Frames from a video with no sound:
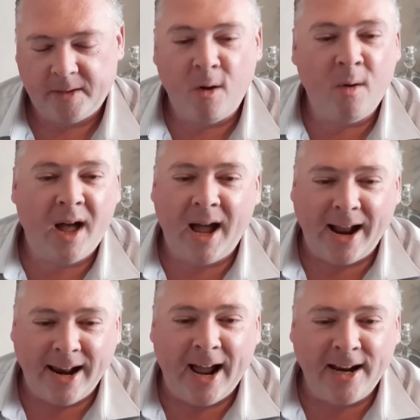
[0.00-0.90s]
Oh,
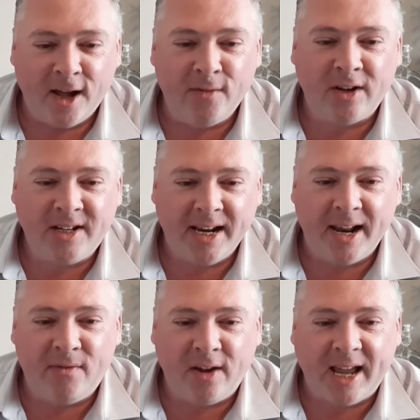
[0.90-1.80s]
I love it. I
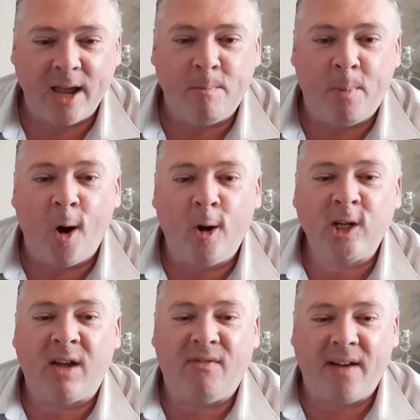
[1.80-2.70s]
love it. I
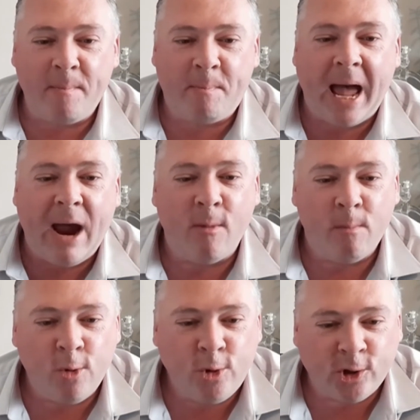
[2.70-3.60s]
bought a vampire
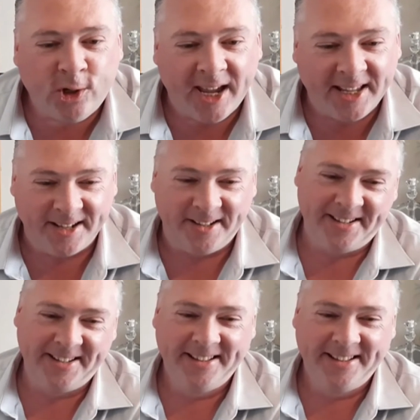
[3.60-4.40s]
motorcycle.